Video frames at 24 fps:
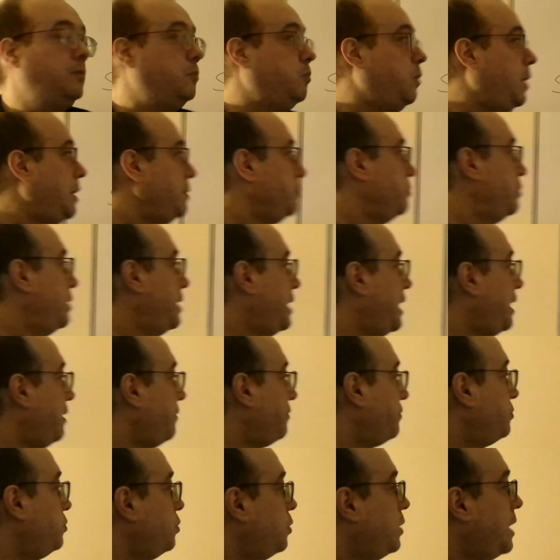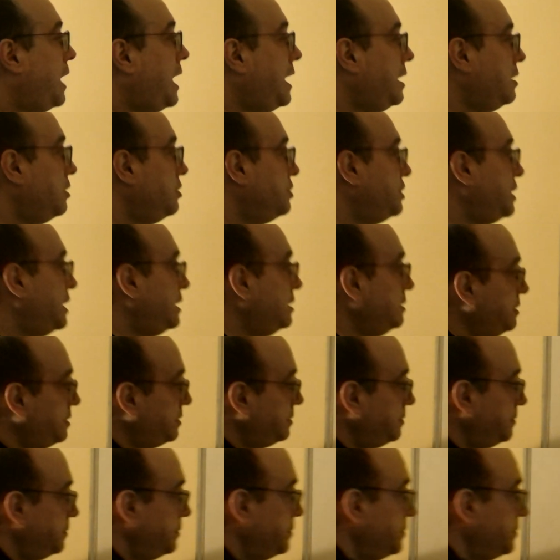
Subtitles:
When we have two hydrogens,